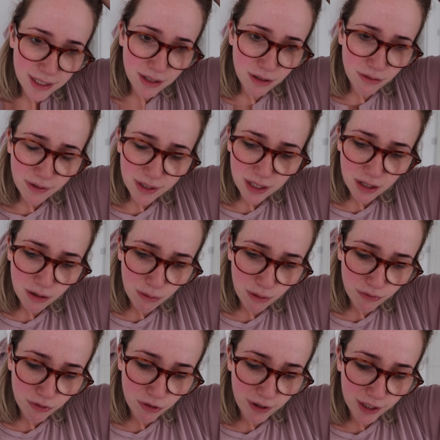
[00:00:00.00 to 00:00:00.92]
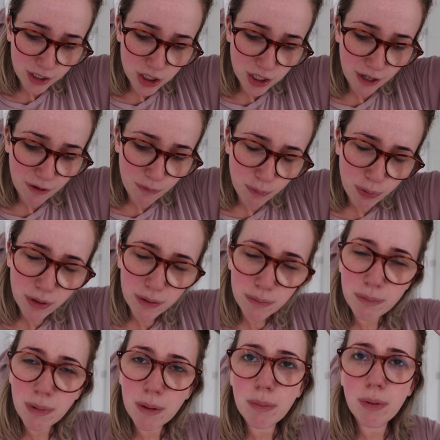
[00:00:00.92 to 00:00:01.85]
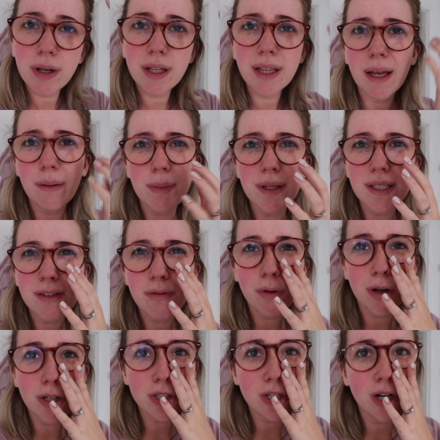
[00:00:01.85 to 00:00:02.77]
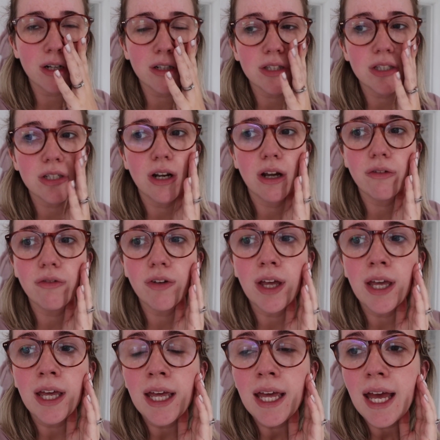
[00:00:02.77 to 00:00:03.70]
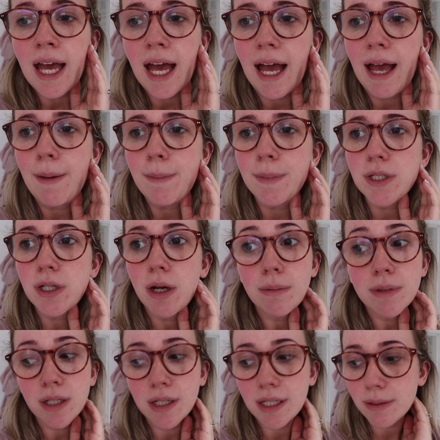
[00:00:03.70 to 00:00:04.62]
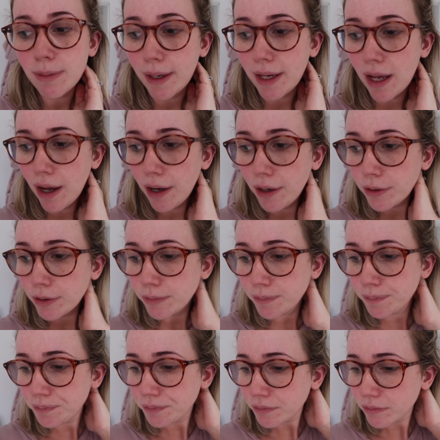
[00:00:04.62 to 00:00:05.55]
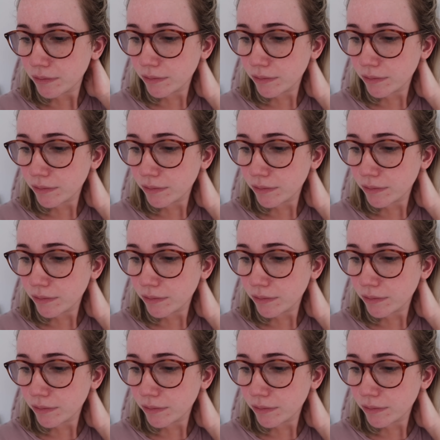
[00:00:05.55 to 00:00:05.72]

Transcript: I don't really know what for actually. I've been putting like bits of washing on and stuff. Tom's on his way home.